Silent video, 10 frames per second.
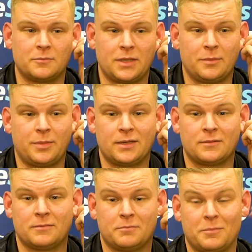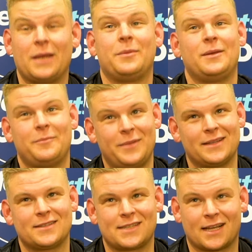maybe
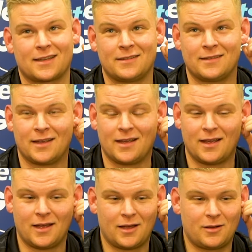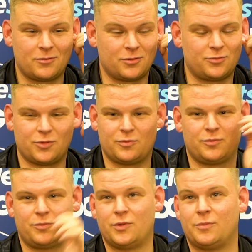being the second would
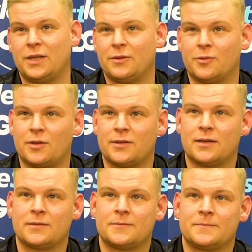mean the world, yeah.